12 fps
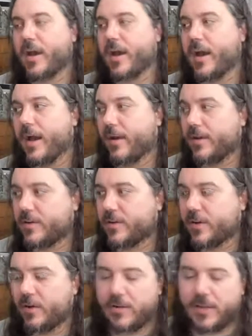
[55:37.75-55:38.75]

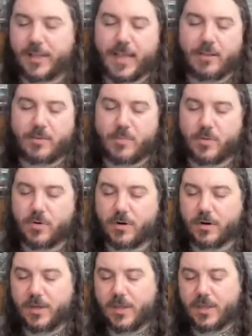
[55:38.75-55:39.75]
like Alan Moore